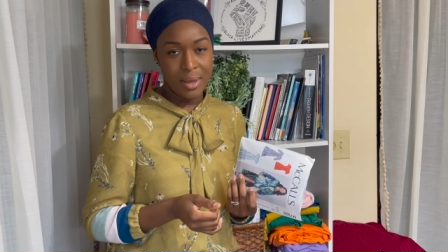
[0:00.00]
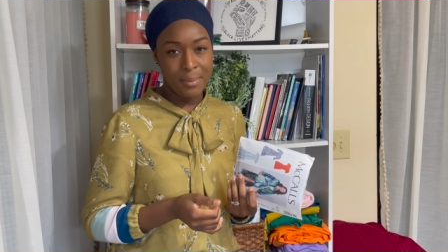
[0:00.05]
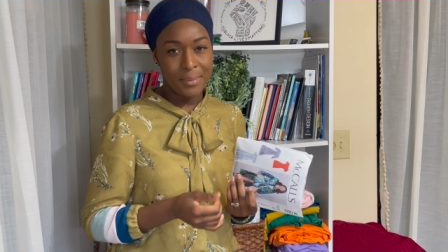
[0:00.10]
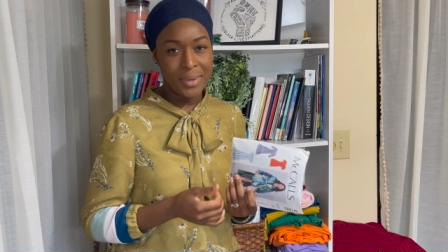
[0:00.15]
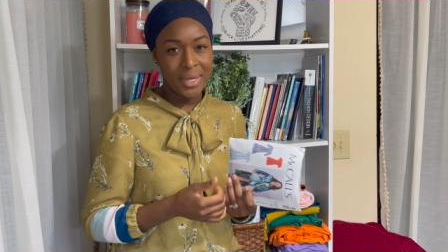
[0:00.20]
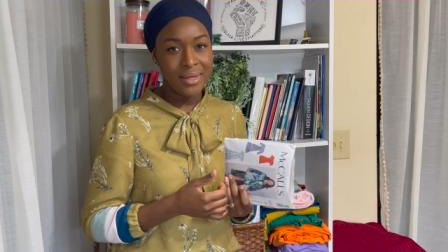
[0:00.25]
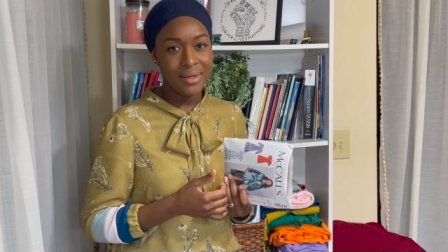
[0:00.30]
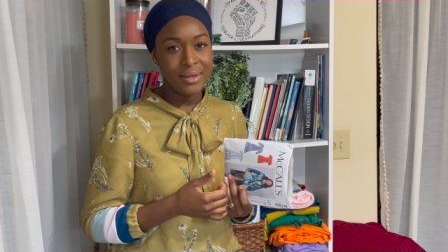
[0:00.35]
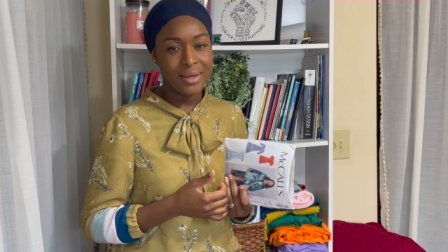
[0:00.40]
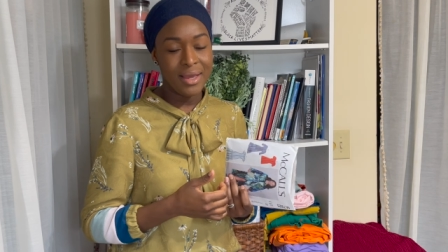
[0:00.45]
I
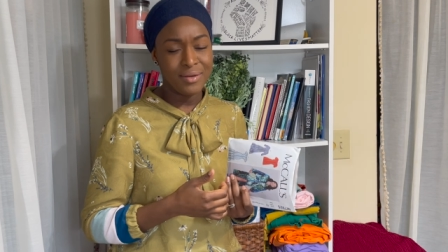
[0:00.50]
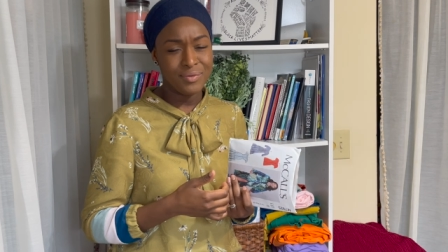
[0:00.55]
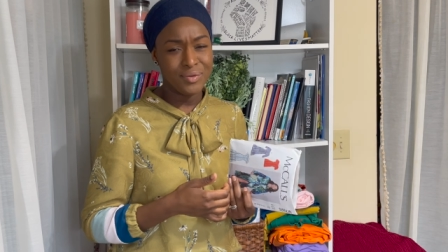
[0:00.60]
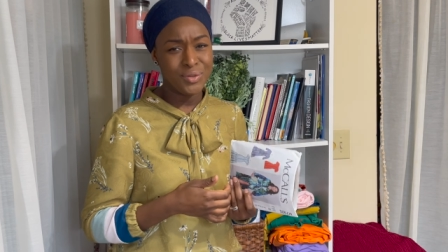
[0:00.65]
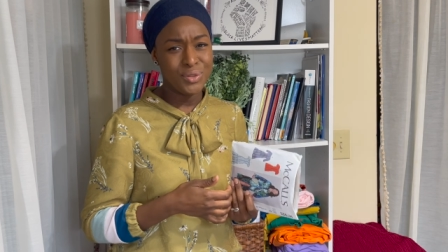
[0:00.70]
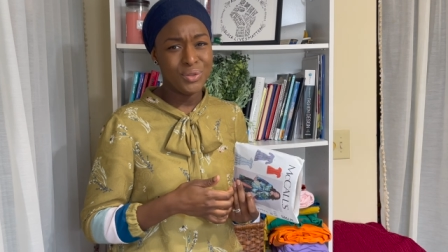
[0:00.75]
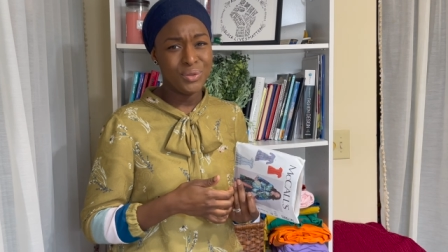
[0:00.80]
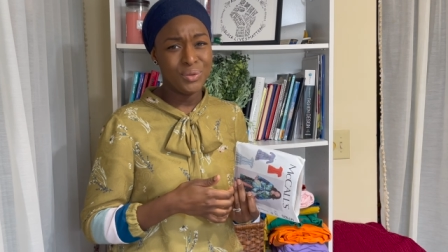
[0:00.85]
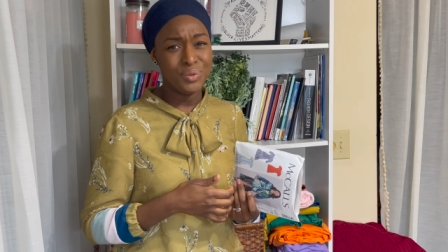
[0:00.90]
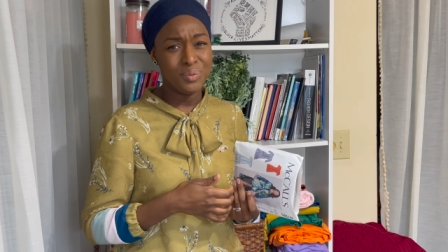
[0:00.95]
might have
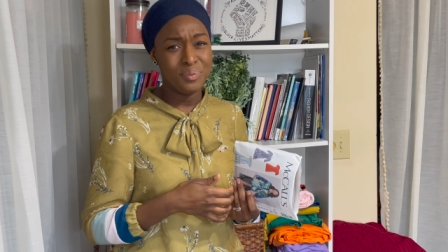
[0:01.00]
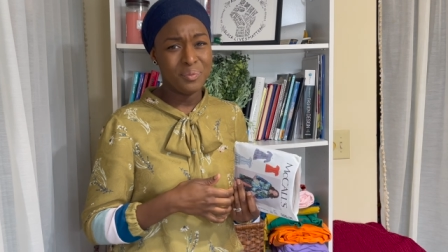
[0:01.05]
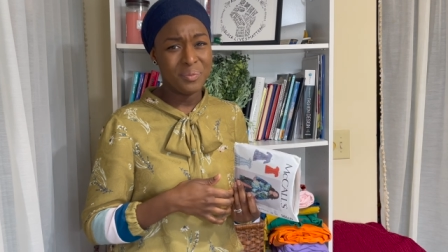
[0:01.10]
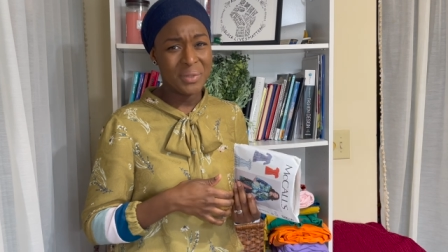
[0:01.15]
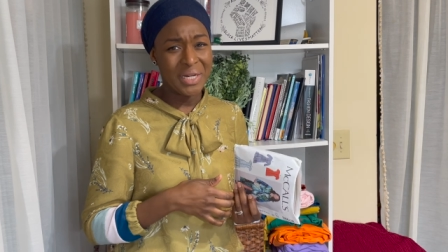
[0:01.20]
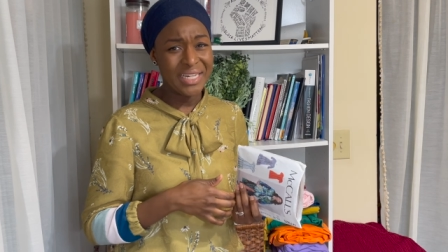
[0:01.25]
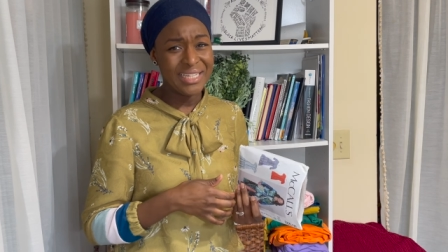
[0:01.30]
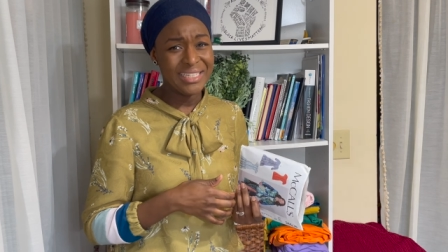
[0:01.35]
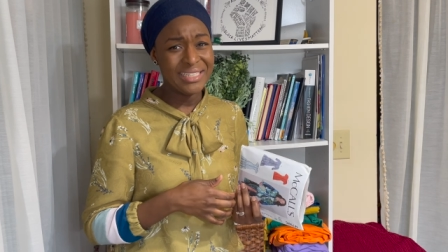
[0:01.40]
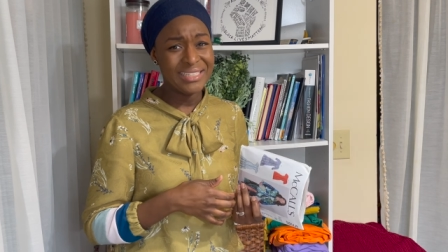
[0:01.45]
to
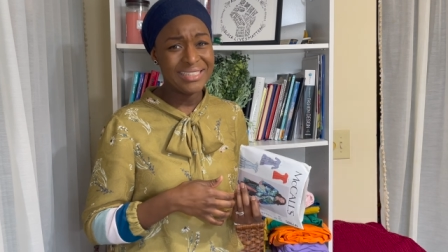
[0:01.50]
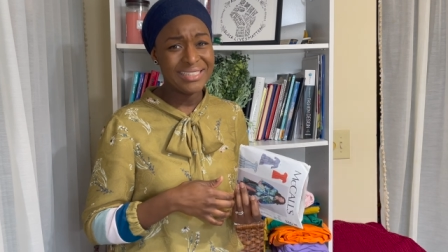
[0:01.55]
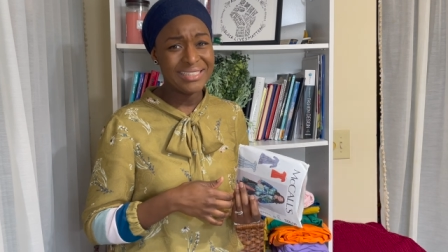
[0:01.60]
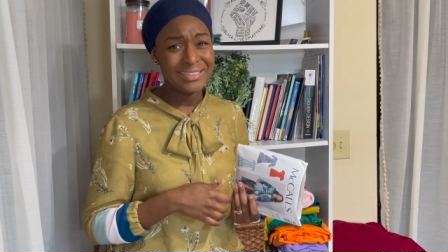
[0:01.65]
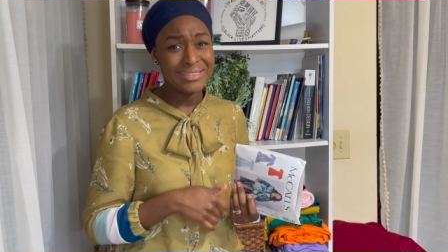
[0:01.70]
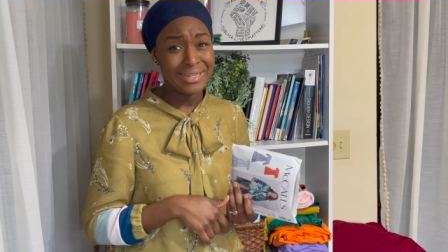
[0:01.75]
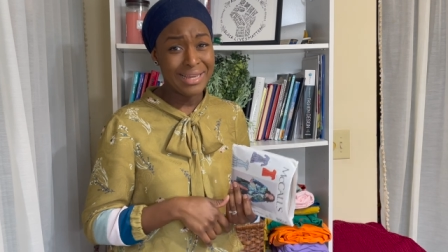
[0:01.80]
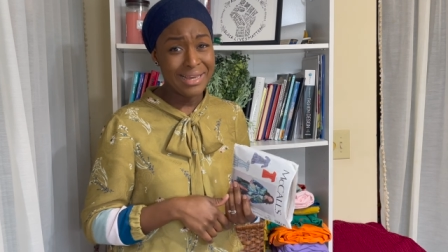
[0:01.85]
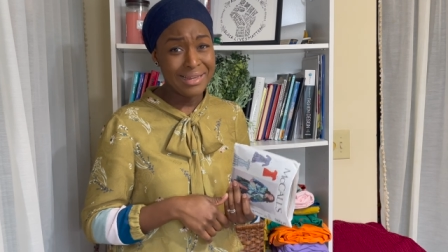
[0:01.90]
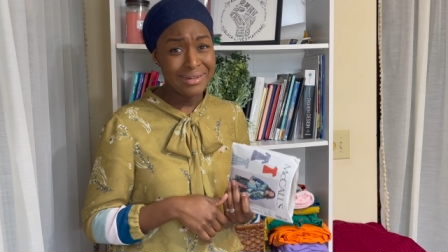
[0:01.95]
buy it
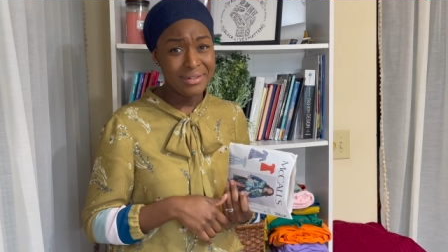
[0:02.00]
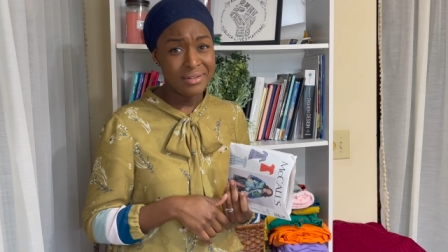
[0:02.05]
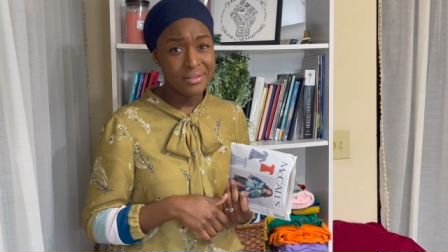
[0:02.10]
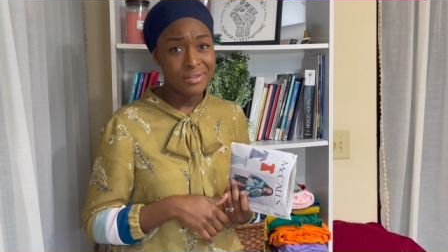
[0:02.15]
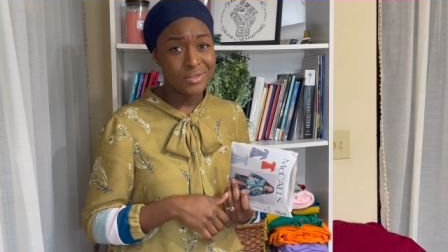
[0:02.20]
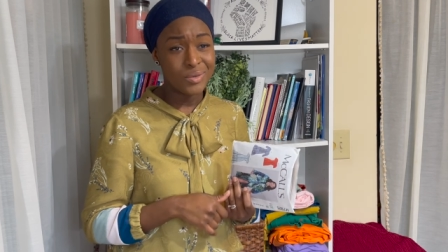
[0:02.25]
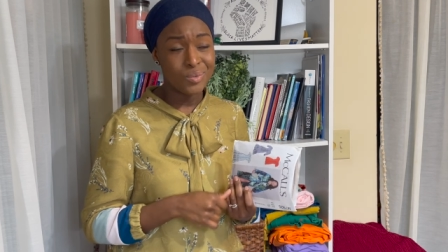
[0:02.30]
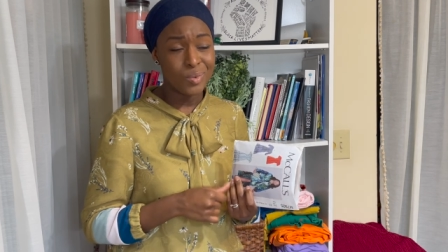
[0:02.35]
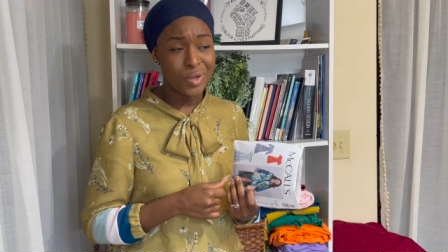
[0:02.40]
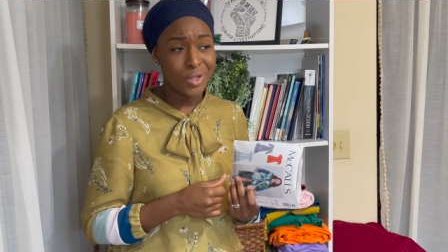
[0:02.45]
again in the
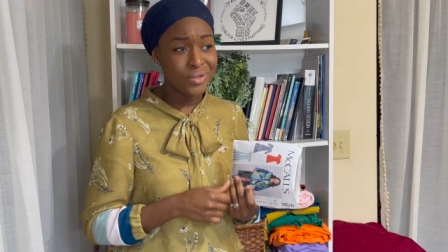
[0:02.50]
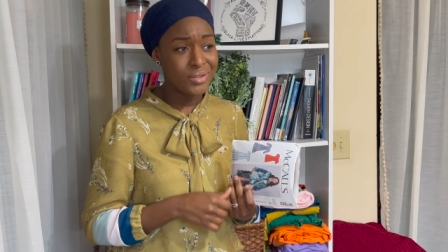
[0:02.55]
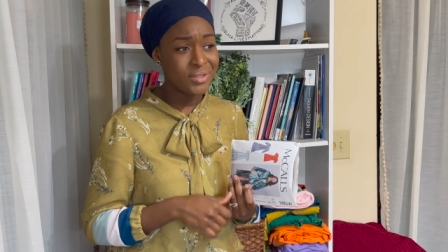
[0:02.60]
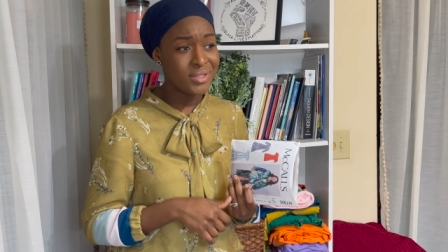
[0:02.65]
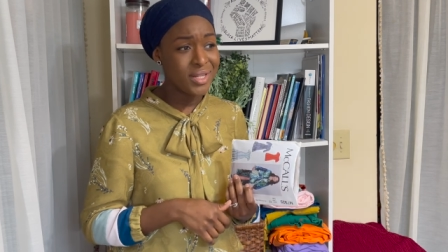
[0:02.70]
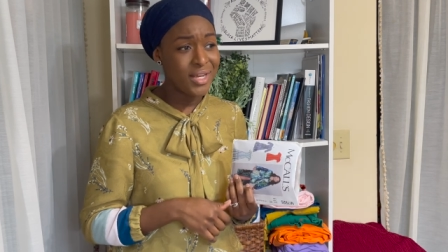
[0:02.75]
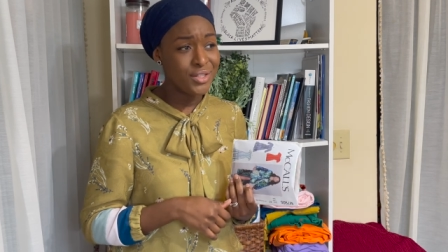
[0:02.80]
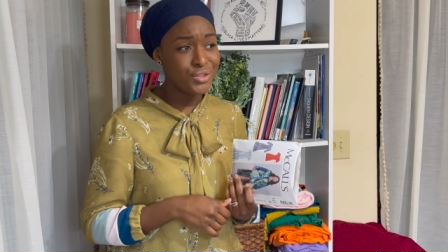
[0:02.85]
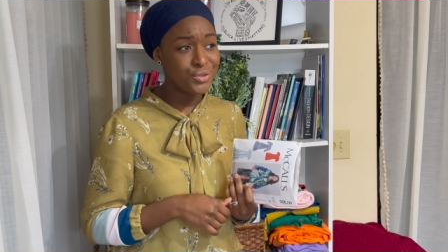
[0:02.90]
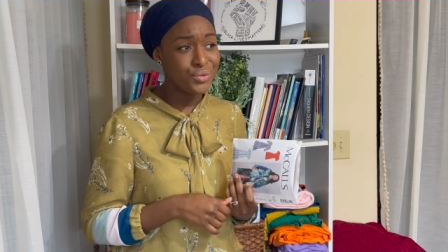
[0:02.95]
smaller
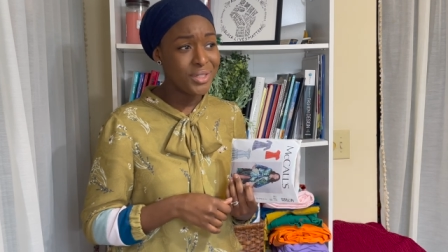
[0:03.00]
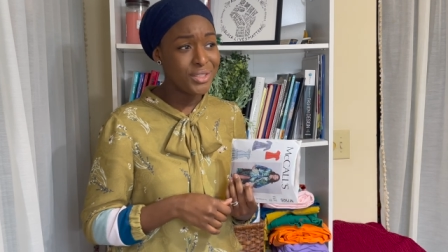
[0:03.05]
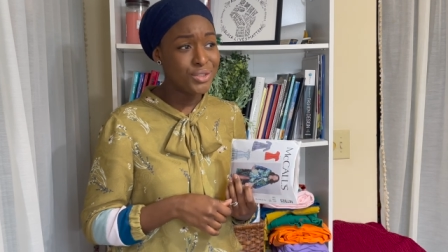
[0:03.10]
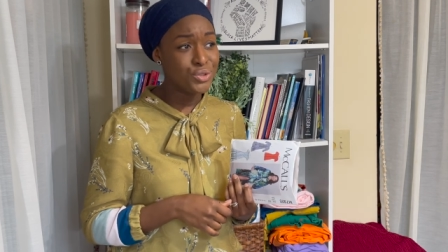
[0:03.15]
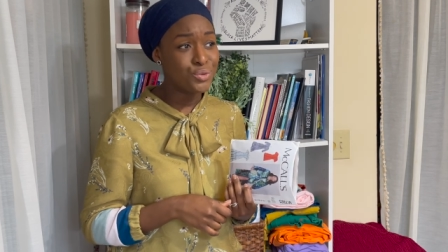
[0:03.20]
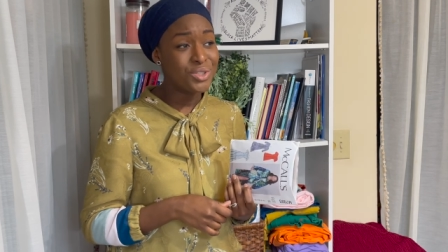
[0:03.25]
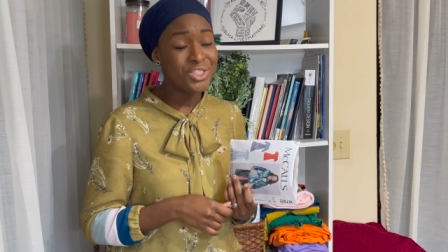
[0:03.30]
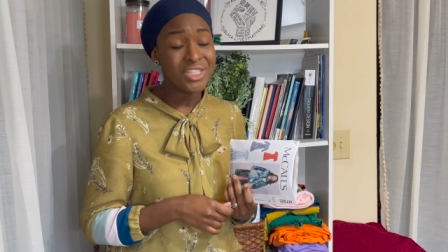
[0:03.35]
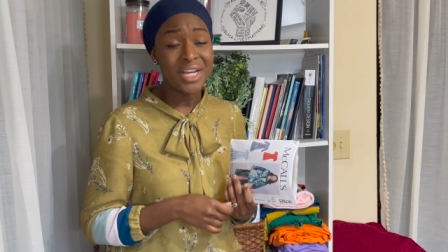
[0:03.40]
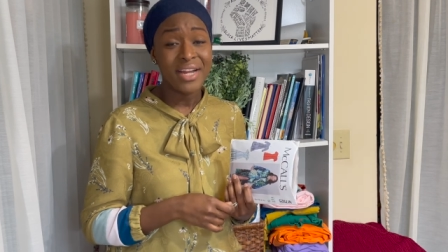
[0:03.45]
size
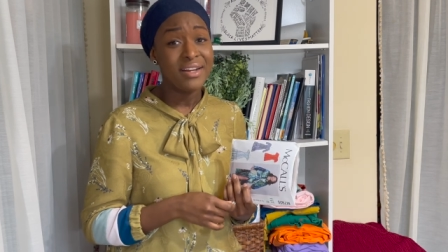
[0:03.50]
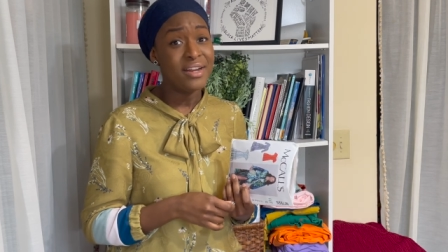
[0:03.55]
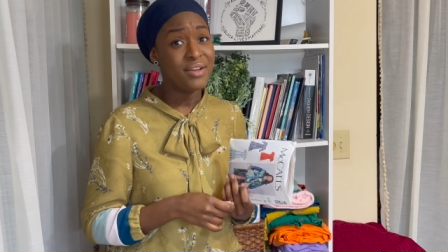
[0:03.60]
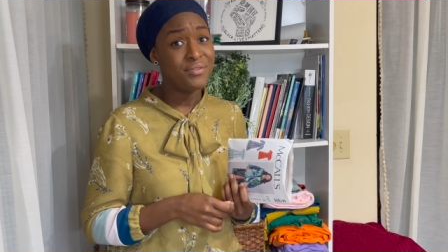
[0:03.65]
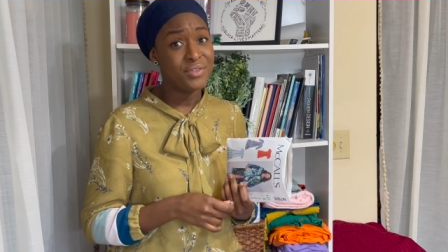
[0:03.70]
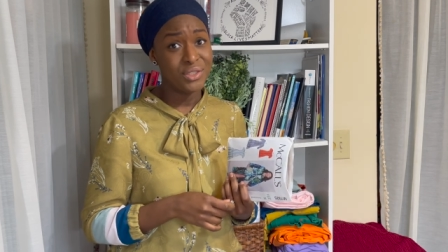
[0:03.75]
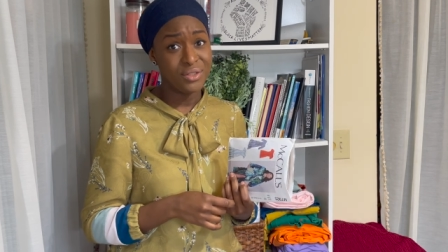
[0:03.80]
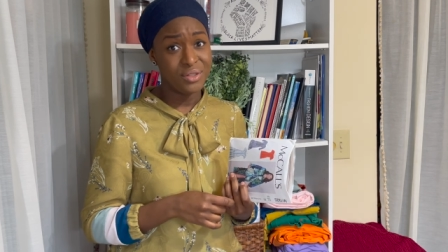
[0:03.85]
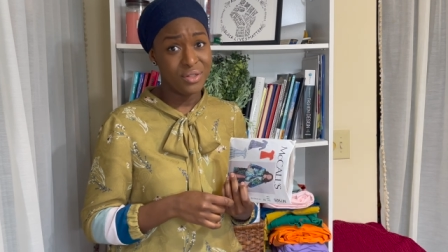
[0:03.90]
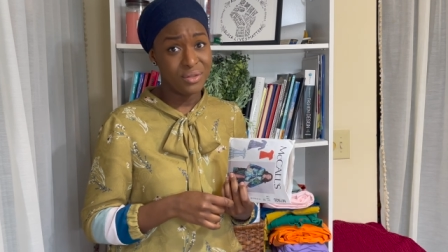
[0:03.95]
range, which I
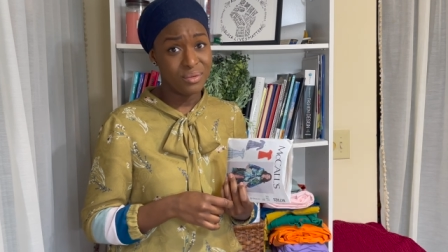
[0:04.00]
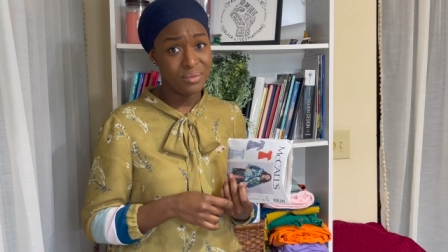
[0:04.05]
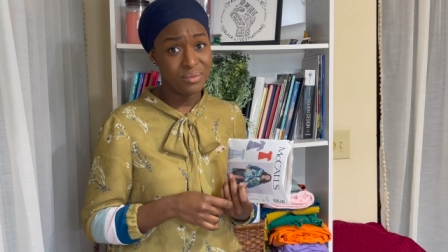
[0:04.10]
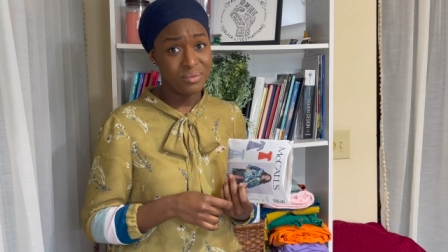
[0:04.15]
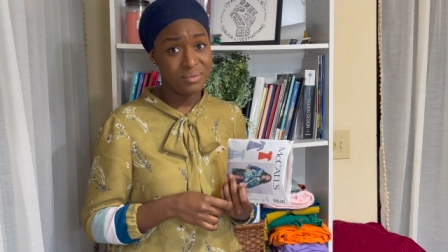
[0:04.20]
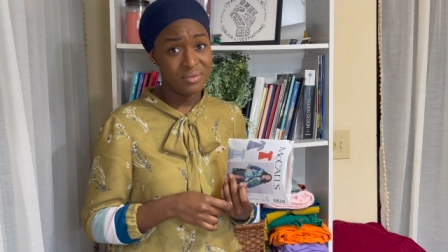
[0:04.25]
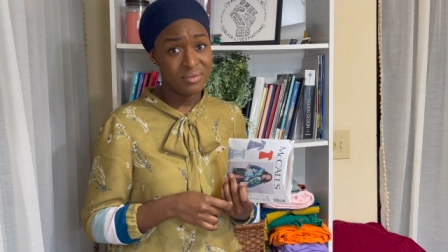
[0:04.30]
never do